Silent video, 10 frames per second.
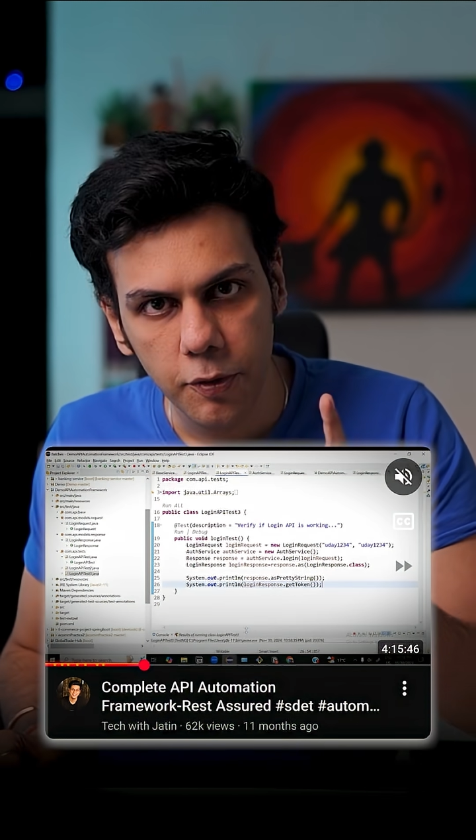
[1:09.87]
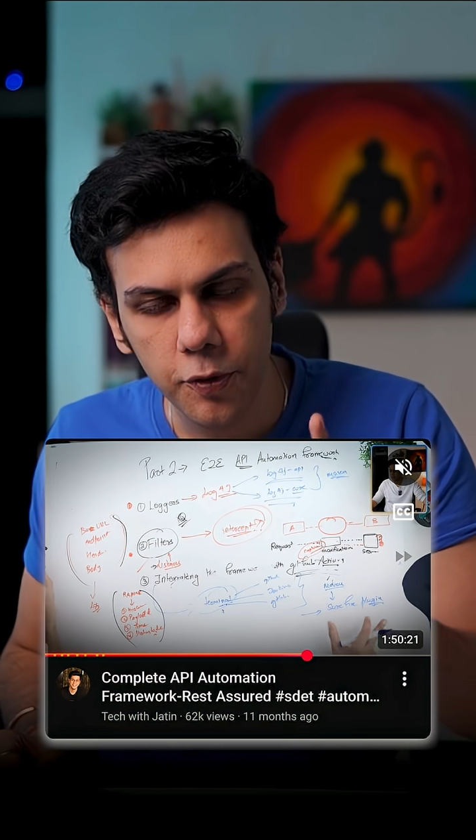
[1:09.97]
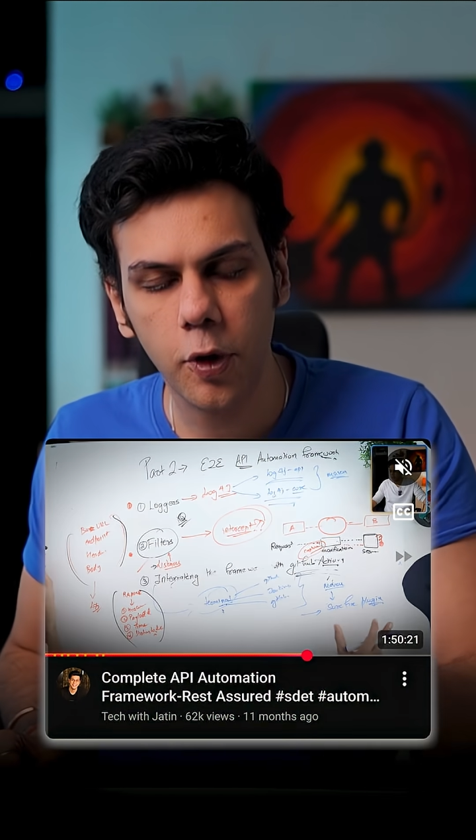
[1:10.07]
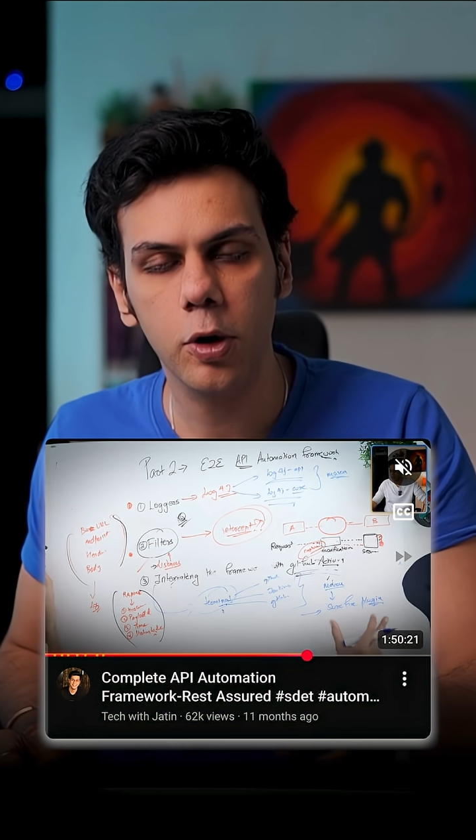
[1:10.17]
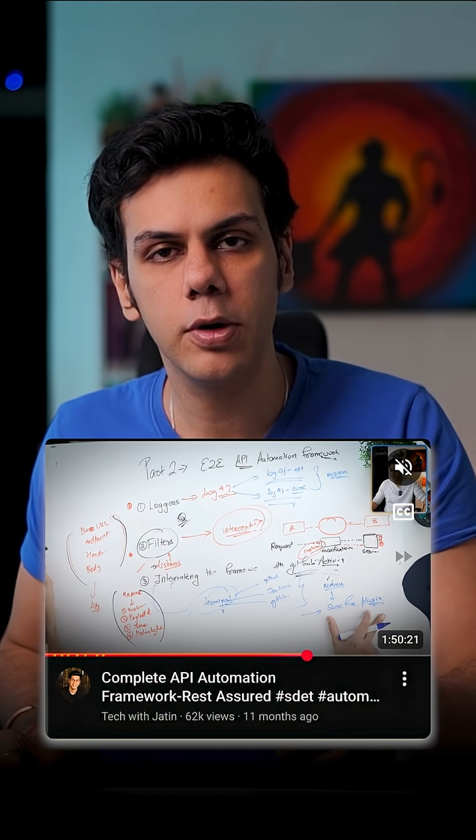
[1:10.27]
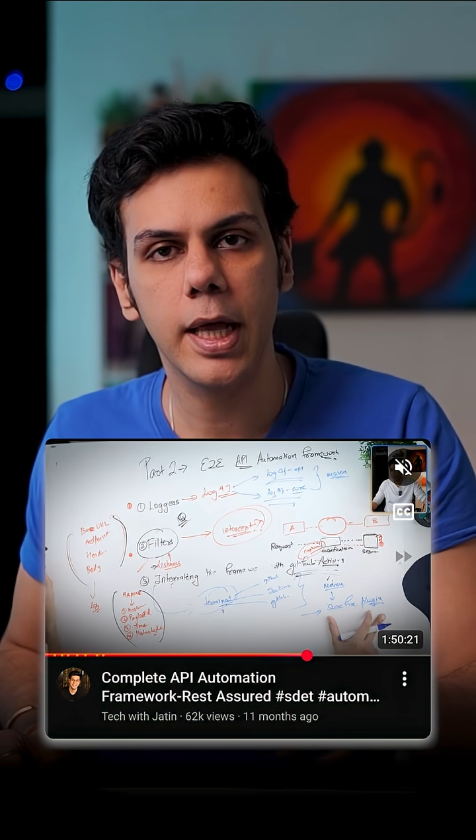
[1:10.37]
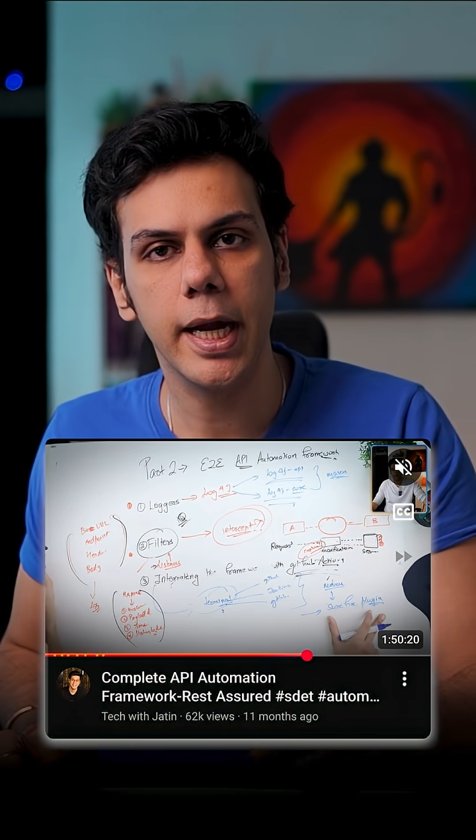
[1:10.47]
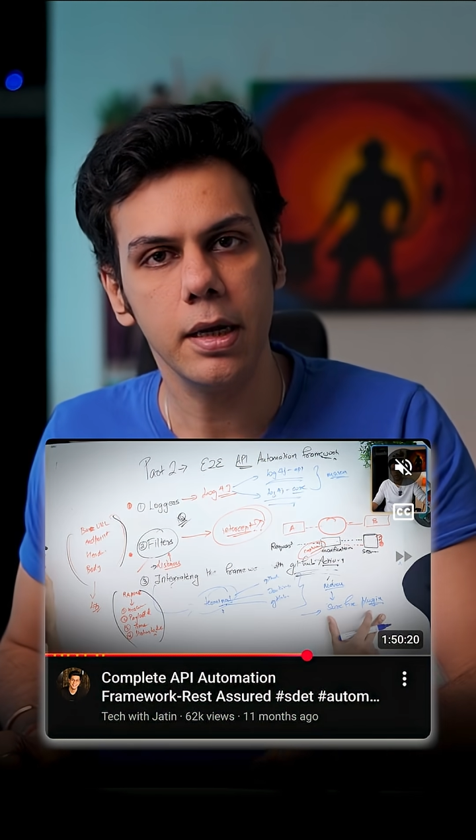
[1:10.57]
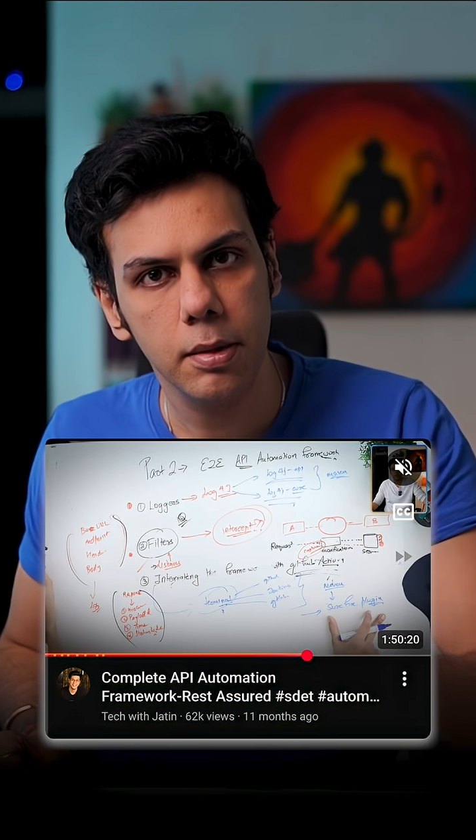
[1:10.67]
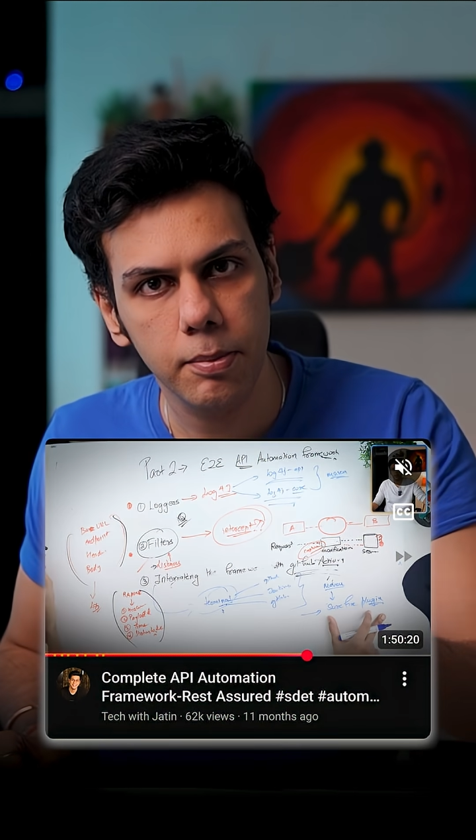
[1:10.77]
Follow
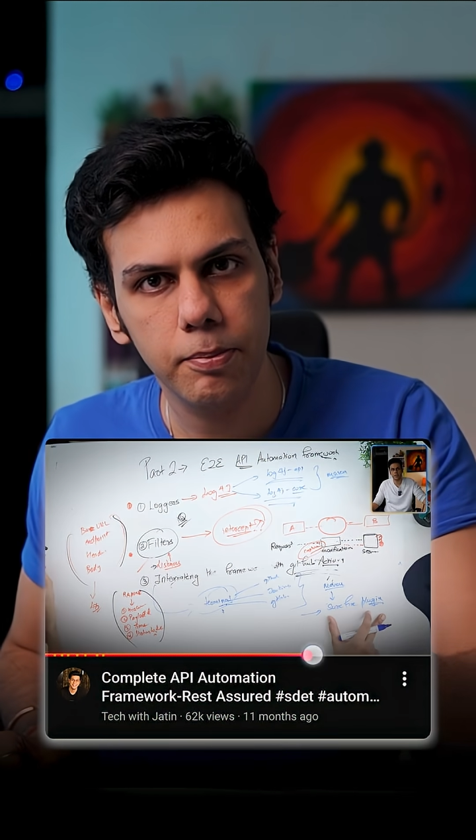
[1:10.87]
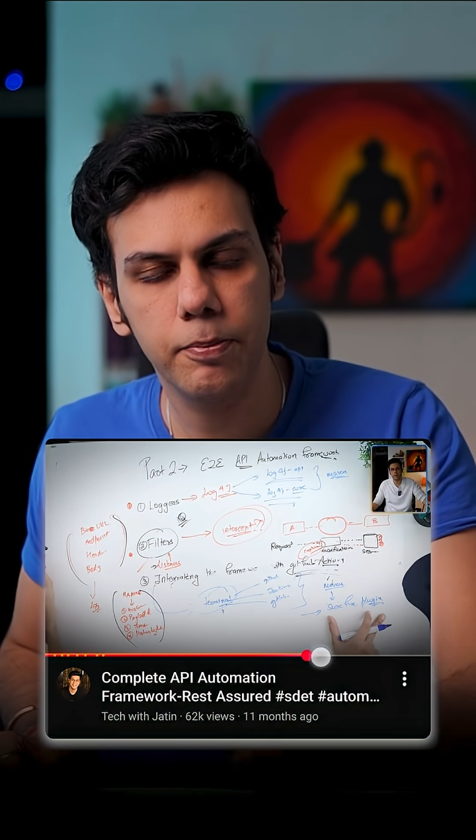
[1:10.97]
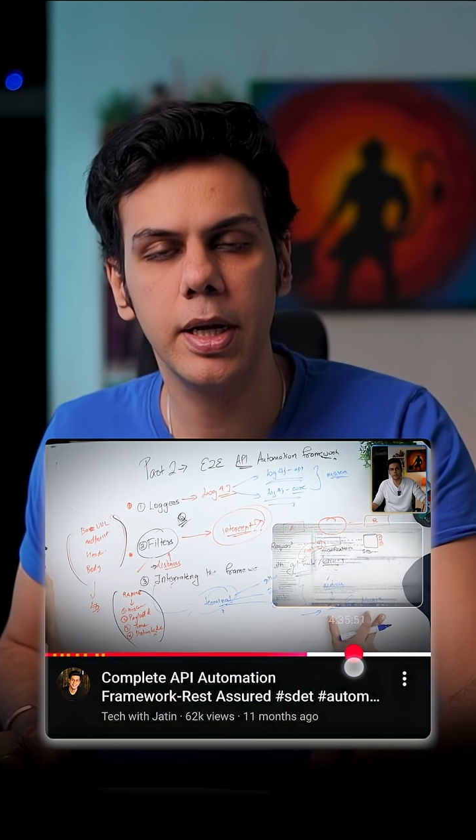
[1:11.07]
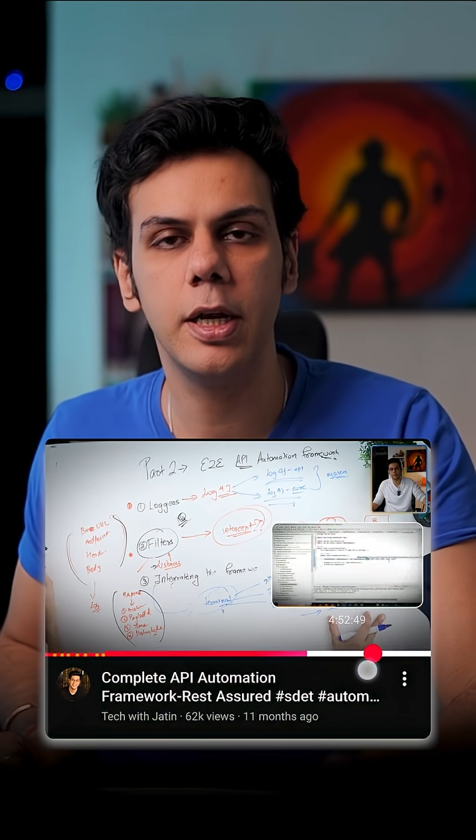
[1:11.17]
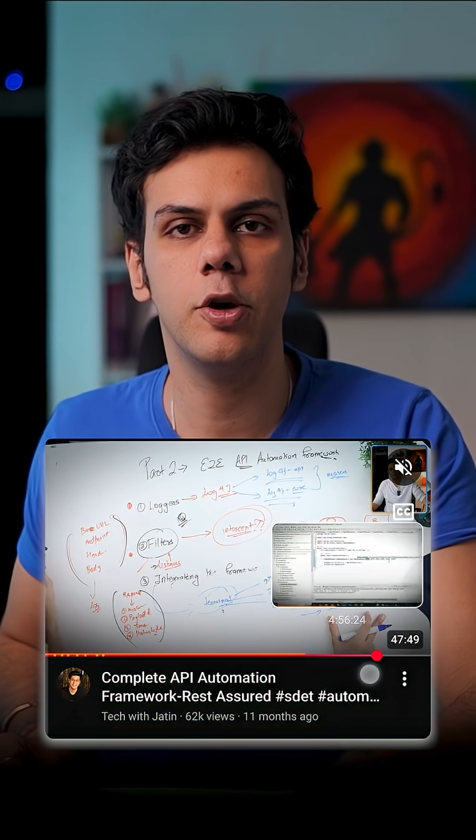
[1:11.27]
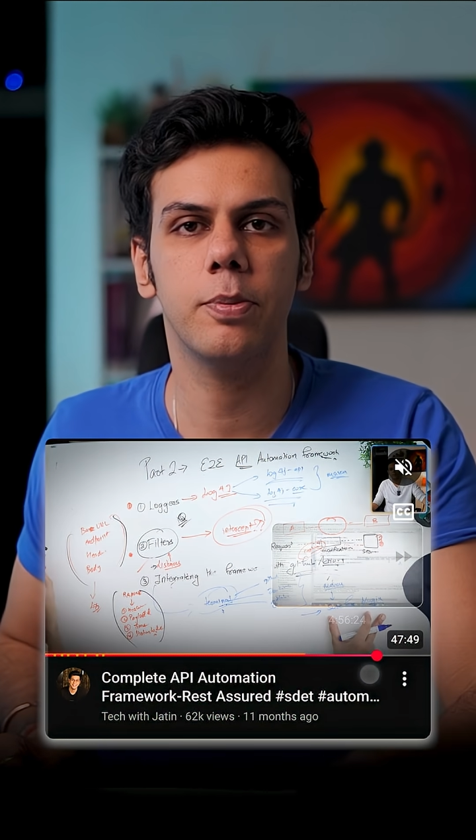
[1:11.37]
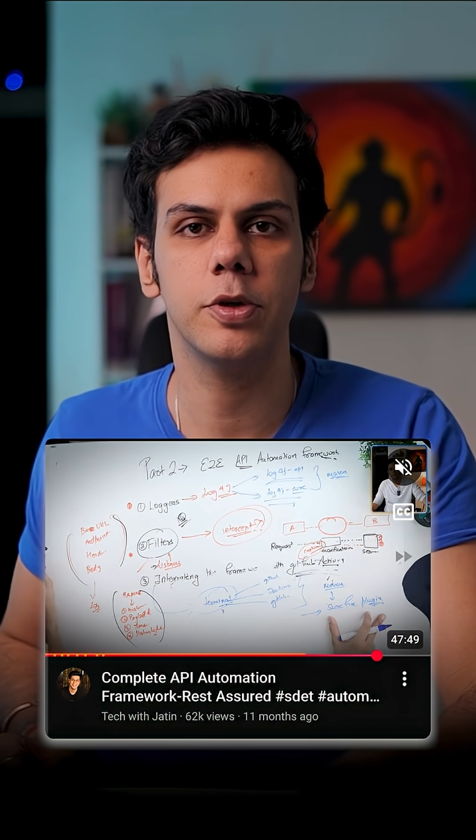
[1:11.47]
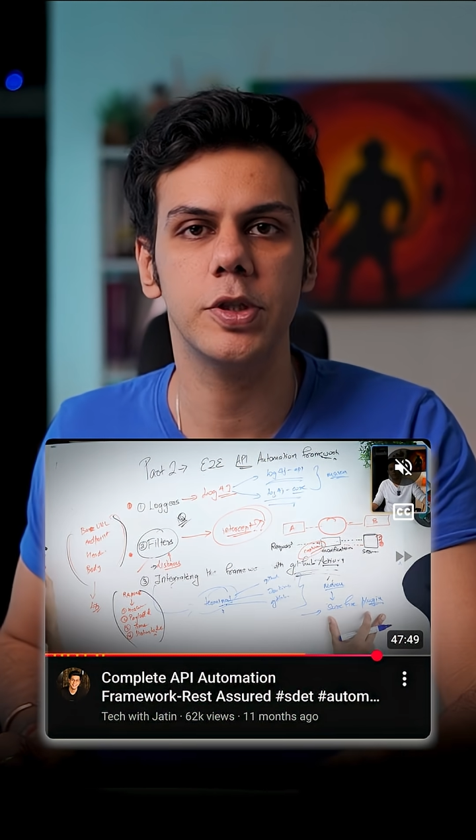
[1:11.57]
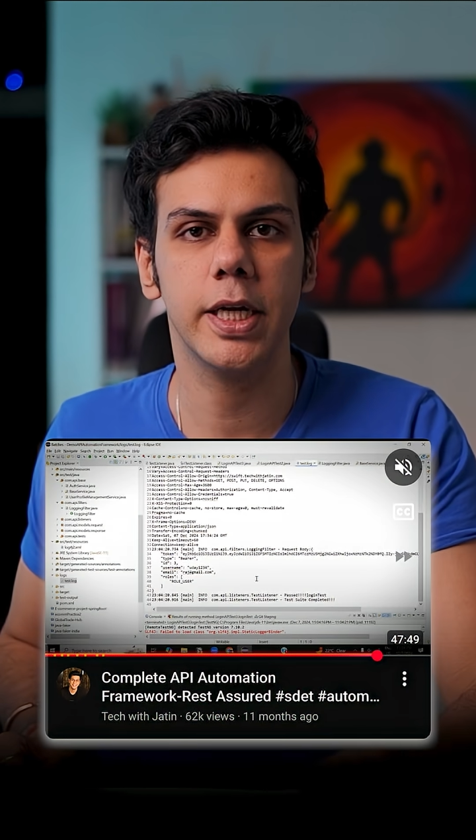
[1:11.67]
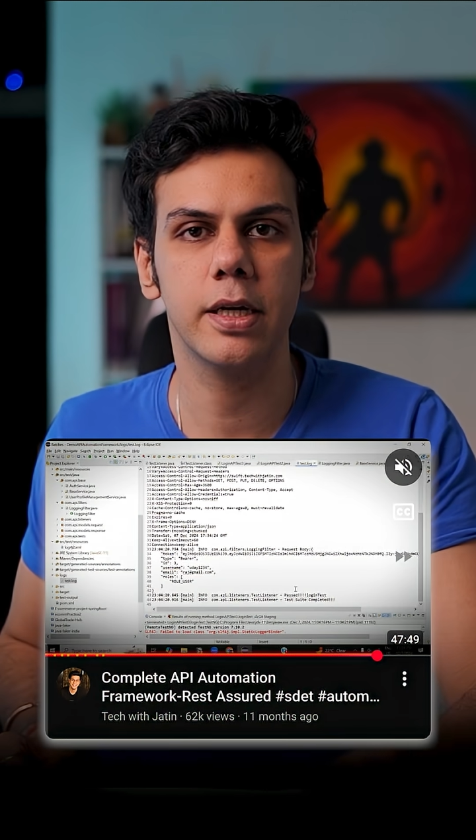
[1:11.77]
that, build your
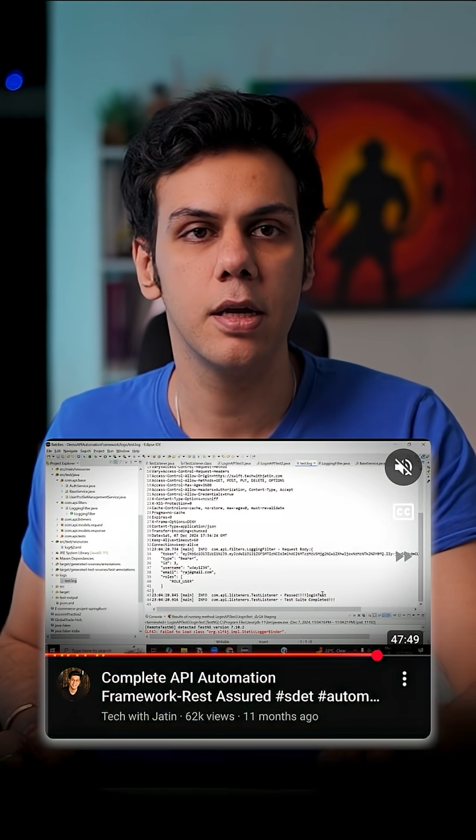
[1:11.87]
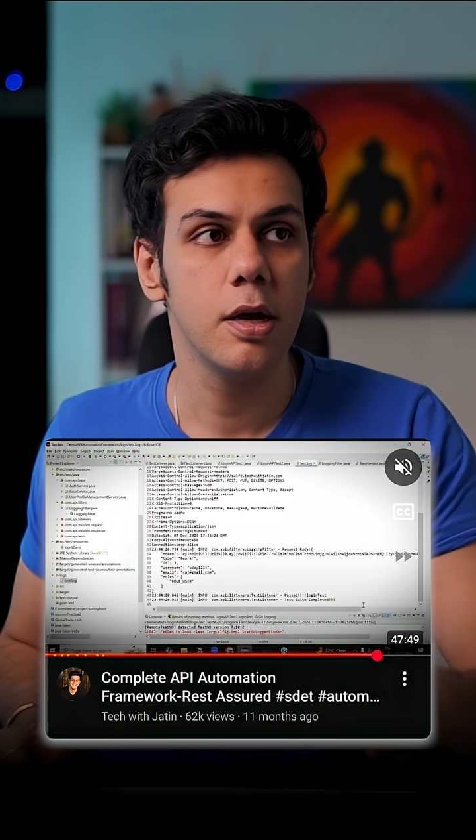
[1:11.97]
project.